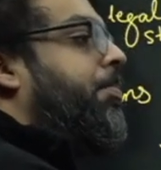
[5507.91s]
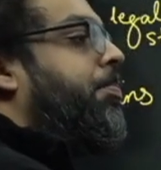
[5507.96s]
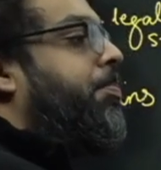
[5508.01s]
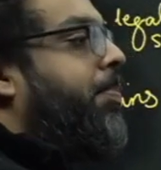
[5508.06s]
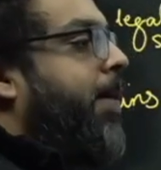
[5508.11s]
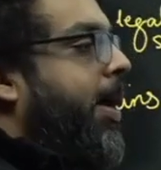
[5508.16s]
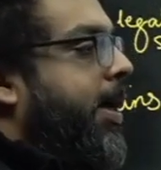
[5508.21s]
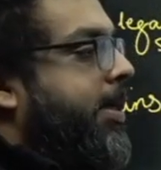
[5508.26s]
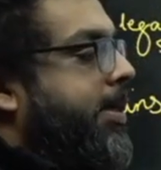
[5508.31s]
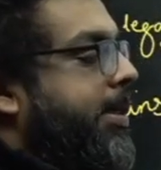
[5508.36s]

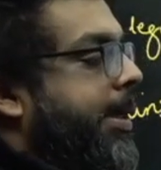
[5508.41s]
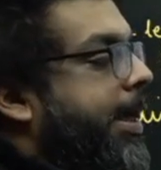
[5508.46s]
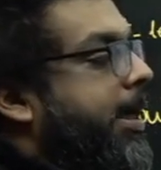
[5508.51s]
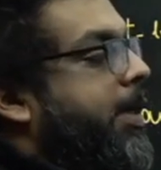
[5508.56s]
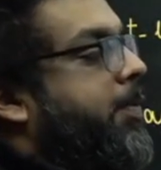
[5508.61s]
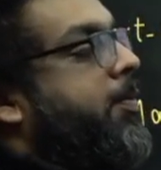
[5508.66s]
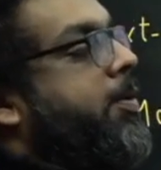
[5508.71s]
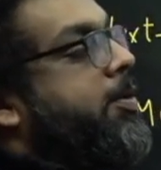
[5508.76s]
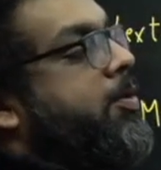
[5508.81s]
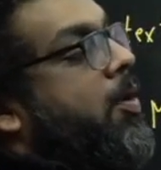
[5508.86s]
But it
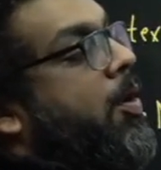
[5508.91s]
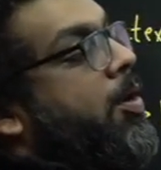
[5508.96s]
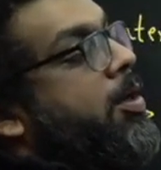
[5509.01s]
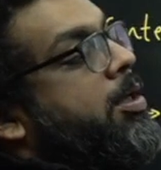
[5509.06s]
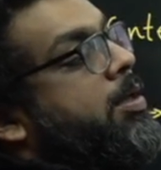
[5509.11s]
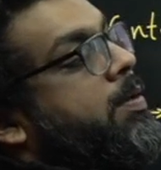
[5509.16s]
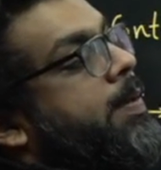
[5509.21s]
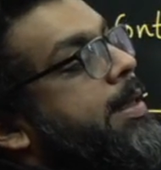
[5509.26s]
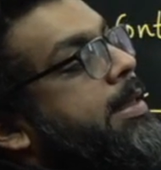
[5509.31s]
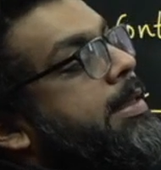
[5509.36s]
was on
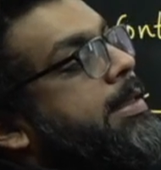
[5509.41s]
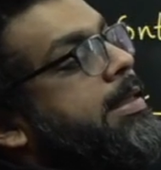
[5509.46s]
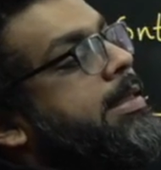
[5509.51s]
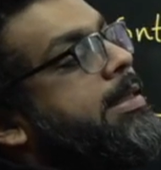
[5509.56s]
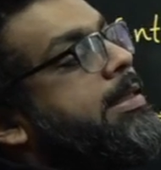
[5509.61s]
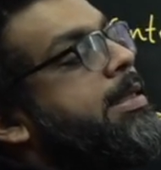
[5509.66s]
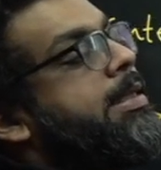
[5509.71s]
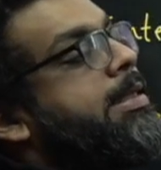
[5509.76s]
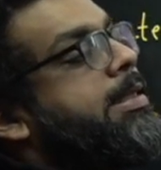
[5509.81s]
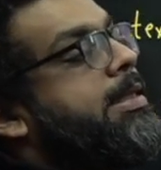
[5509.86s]

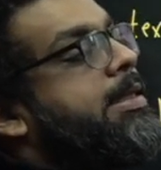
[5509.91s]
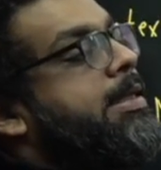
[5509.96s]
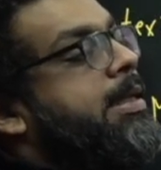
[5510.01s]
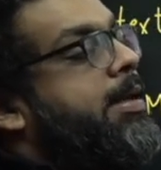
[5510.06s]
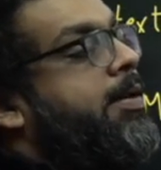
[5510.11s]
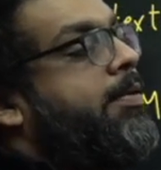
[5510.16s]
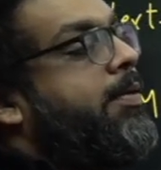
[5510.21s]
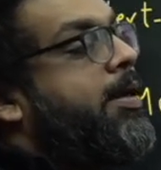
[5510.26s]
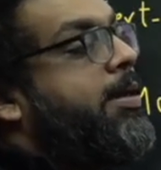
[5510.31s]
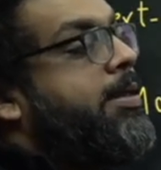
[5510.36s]
26th
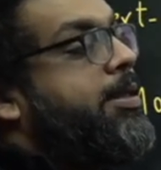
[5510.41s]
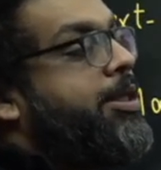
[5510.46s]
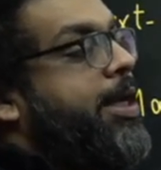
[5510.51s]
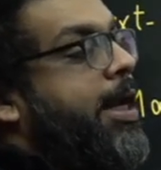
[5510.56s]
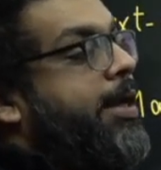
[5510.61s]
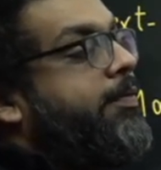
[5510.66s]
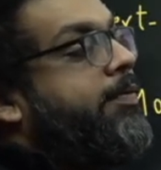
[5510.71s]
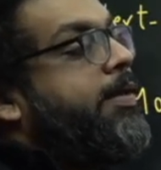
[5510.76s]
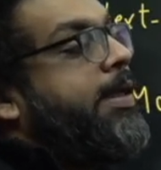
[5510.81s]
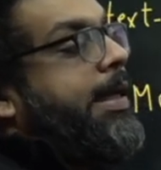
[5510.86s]

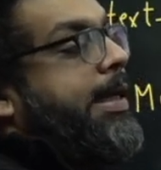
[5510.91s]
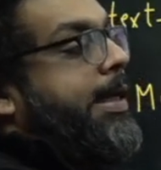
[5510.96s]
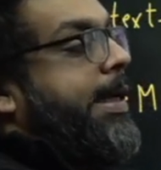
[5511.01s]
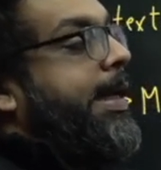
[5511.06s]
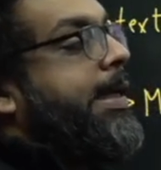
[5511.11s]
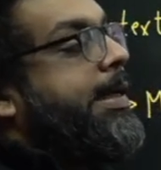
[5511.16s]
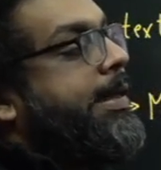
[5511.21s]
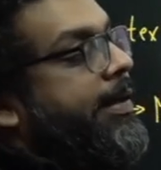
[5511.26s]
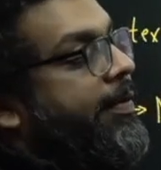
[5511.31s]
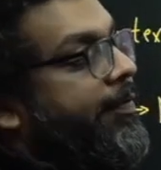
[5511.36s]
January
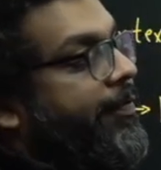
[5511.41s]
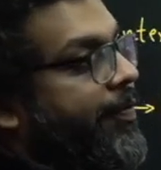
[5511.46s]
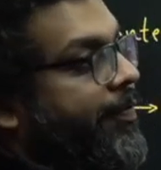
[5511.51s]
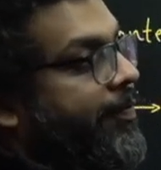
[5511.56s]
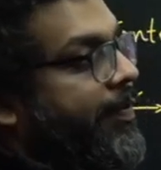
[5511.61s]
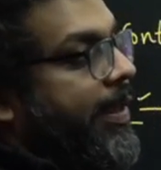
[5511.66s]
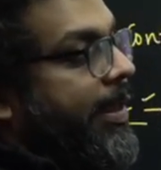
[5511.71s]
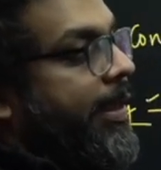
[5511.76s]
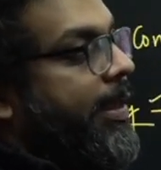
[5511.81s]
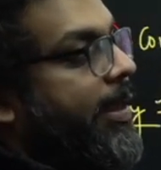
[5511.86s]

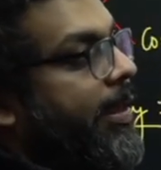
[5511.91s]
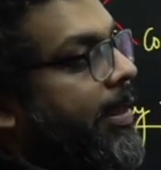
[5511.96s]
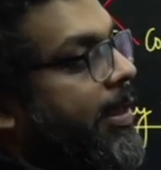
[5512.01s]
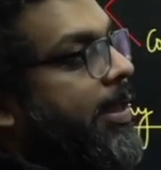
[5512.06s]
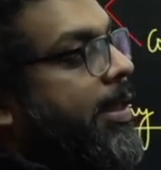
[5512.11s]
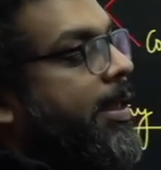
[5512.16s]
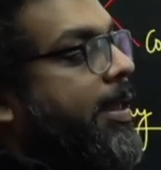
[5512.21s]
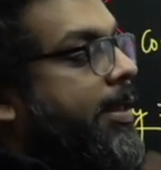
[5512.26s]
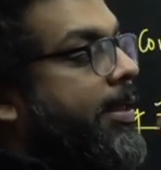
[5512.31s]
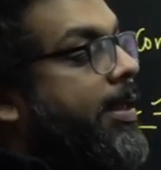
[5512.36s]
1950
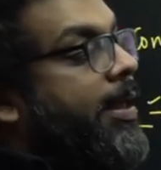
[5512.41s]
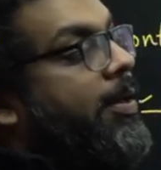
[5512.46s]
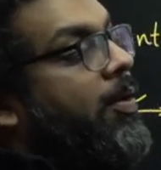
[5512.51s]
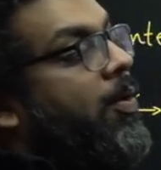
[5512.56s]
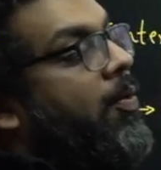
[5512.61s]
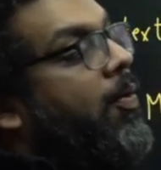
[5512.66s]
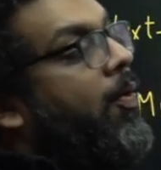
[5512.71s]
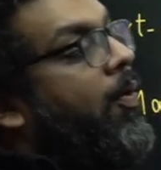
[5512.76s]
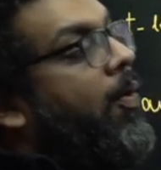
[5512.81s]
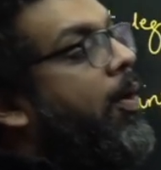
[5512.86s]
that
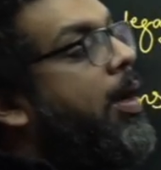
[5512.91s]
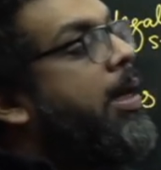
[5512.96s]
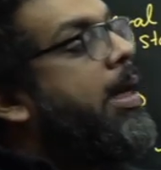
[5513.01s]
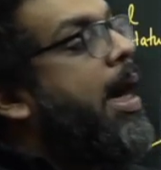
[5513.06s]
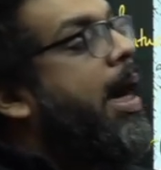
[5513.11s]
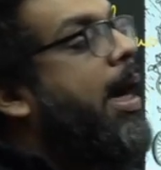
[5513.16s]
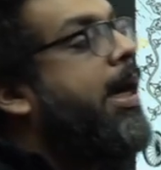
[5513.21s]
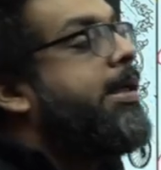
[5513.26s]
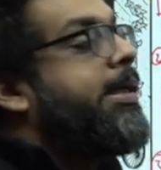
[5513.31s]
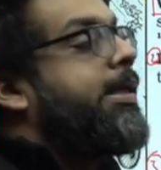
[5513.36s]
all
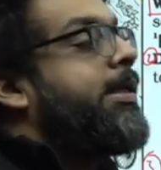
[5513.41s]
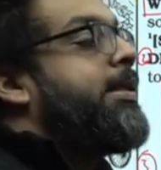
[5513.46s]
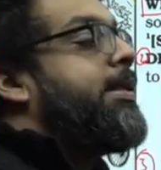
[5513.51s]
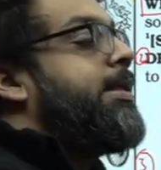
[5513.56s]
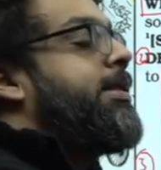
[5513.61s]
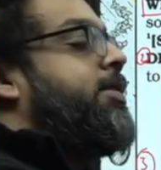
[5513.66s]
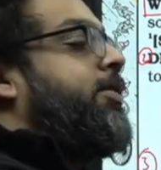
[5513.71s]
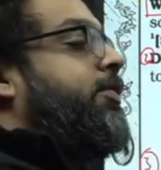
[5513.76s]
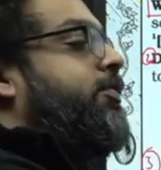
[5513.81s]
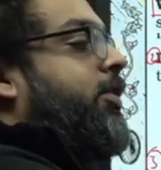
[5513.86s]

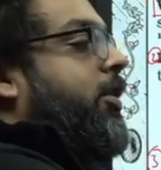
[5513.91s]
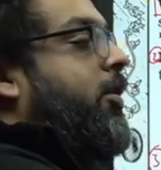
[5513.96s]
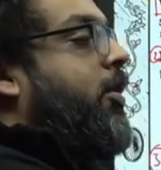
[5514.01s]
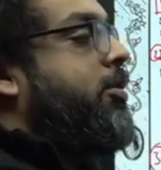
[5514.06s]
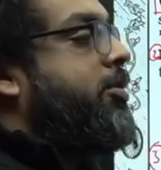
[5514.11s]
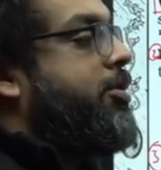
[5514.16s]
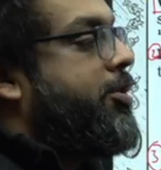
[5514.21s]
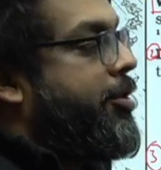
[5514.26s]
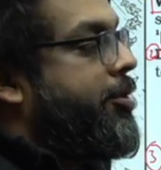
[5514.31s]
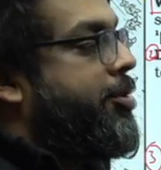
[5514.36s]
articles of the
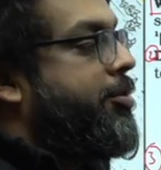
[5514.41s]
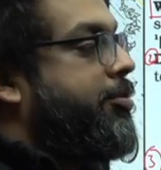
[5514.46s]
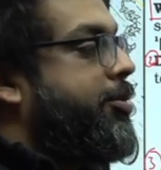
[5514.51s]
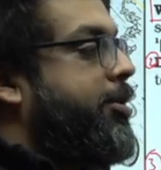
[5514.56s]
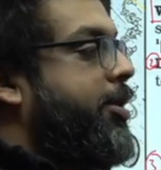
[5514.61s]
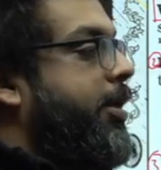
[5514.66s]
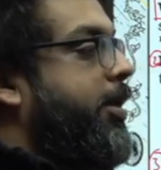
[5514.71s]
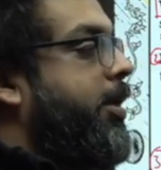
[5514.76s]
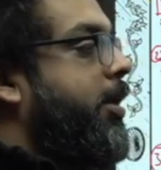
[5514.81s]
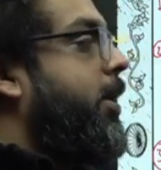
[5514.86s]

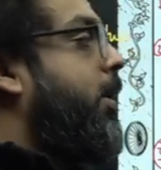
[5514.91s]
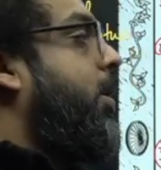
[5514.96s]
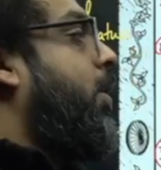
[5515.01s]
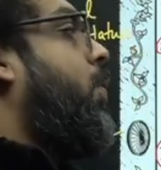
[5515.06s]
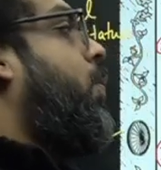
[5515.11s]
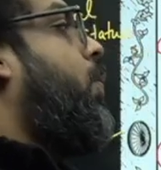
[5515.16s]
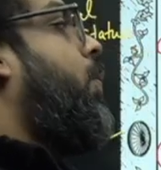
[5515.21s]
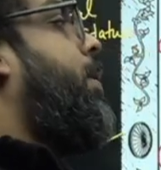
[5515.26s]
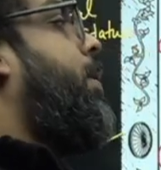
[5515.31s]
Constitution were